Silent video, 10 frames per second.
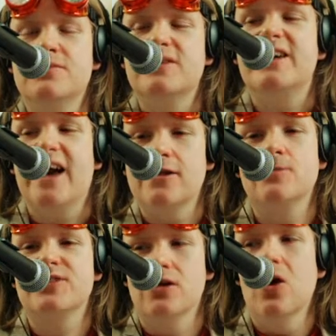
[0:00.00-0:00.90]
It helps
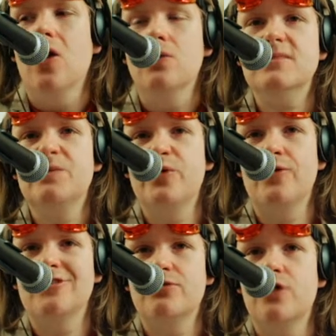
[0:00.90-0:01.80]
a lot. But
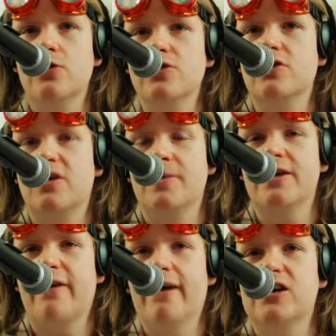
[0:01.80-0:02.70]
also know that you can commit your
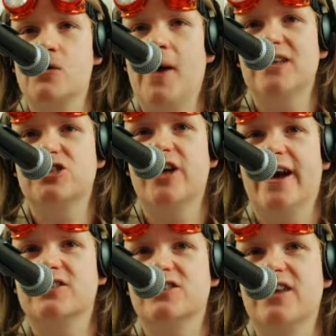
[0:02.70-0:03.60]
character to pass
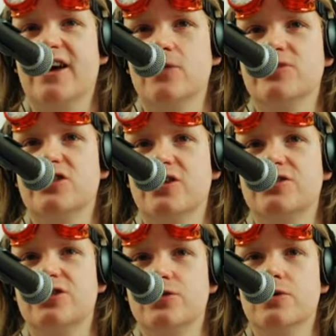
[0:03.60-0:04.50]
checks, because that helps a ton
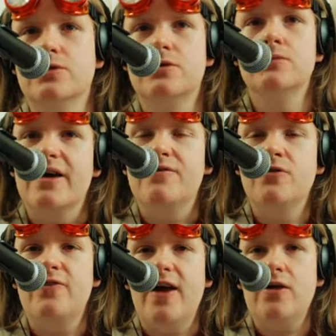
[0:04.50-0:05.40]
too. If you
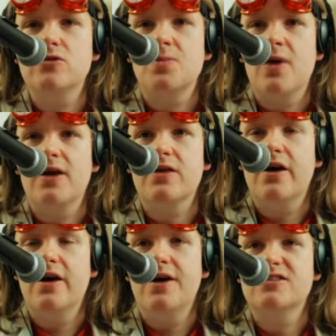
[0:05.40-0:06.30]
fail to play the
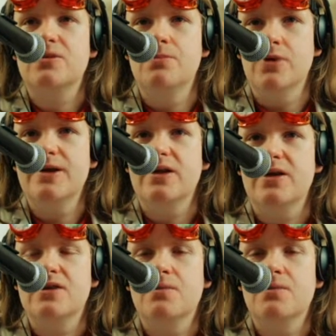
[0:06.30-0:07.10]
card completely,